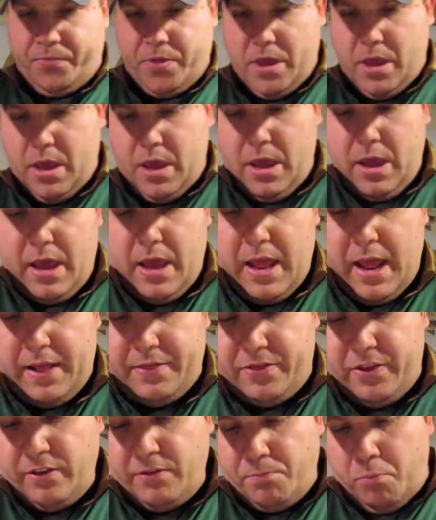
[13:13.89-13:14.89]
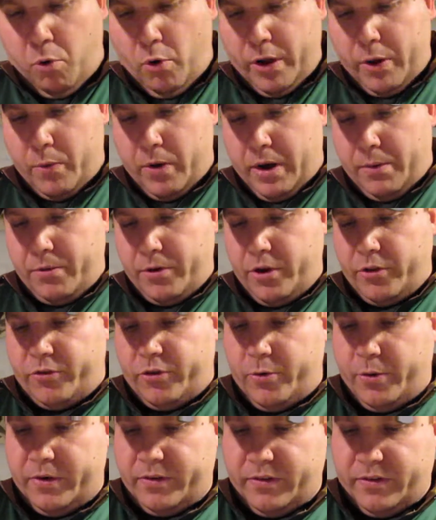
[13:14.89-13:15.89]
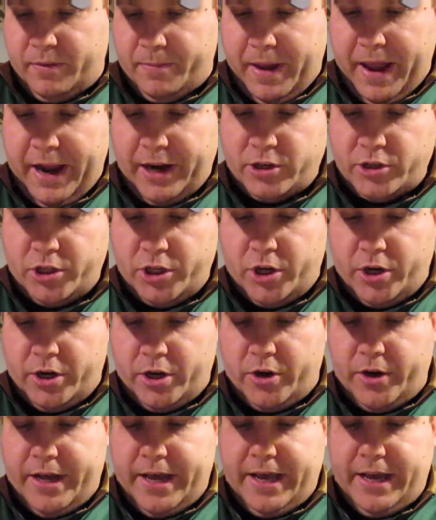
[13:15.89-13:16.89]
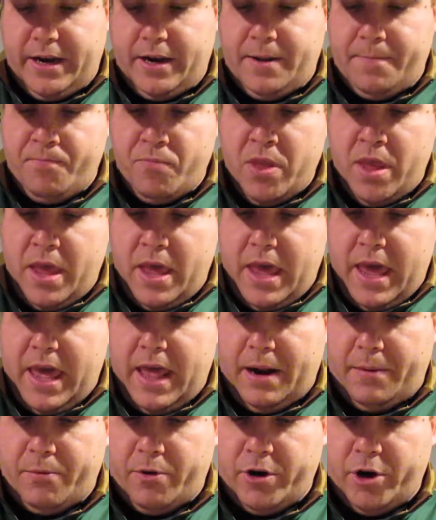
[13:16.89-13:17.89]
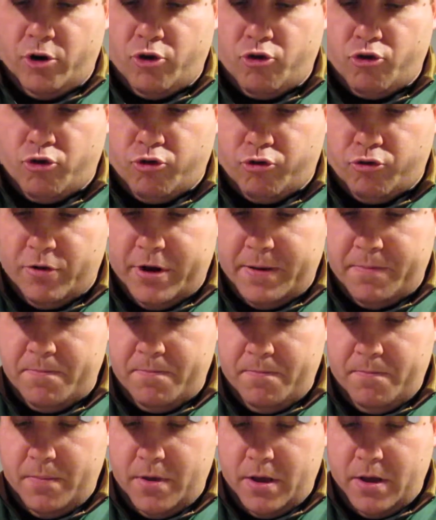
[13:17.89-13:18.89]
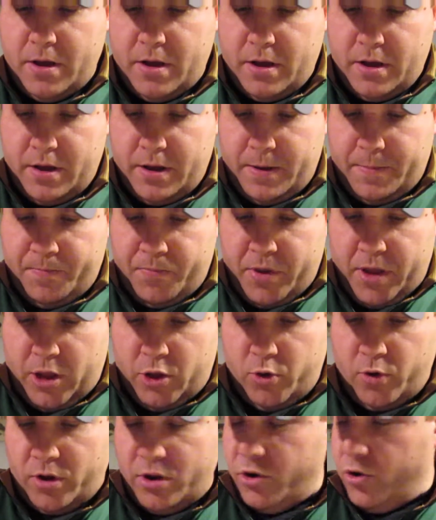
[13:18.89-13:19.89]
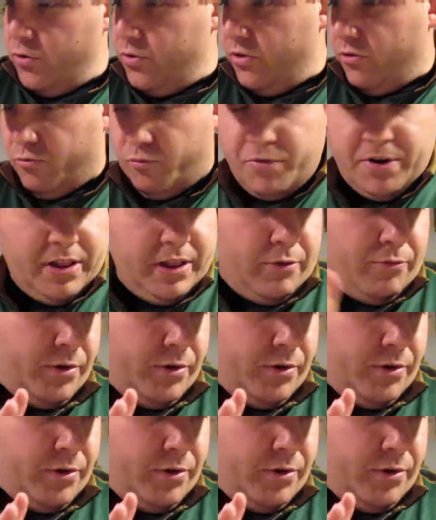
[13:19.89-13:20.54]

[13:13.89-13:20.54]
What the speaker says: And at this point, what I'm going to do is I'm actually going to go ahead and I'm going to trim, and you can do this really,